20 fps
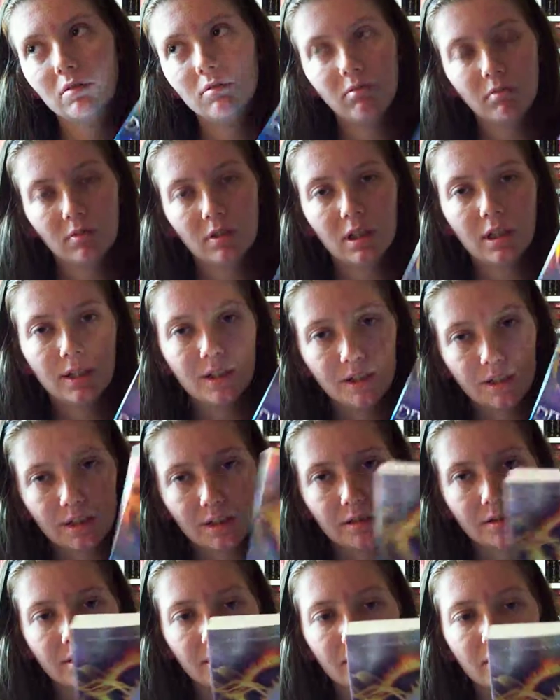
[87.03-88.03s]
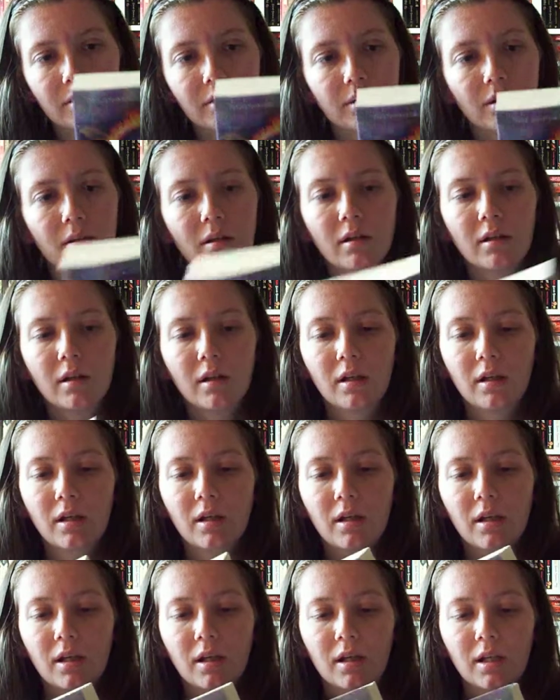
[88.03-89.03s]
really need
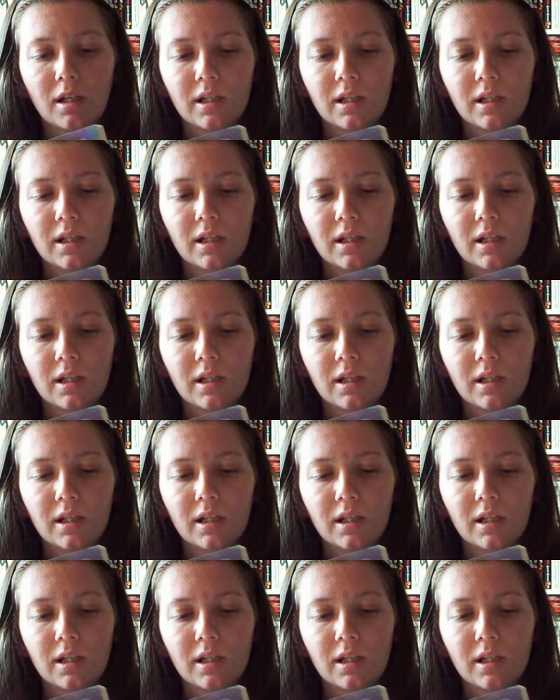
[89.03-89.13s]
to.